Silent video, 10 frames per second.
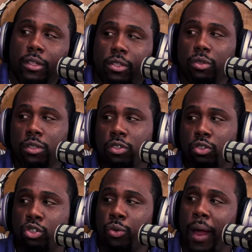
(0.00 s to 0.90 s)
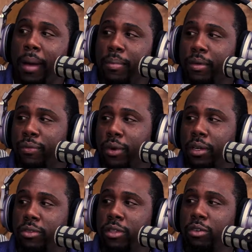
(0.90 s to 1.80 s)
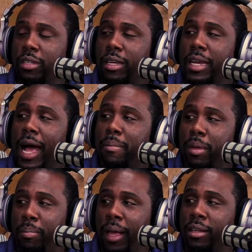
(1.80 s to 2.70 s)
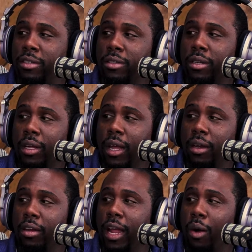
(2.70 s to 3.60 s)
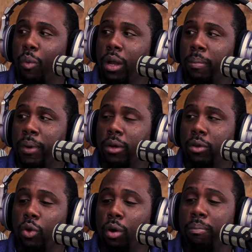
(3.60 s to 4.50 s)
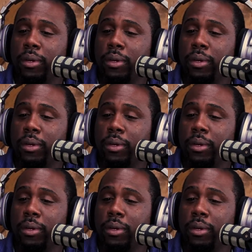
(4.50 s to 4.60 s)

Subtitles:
So there's a trapping for us there to not be patient and to not wait upon the Lord.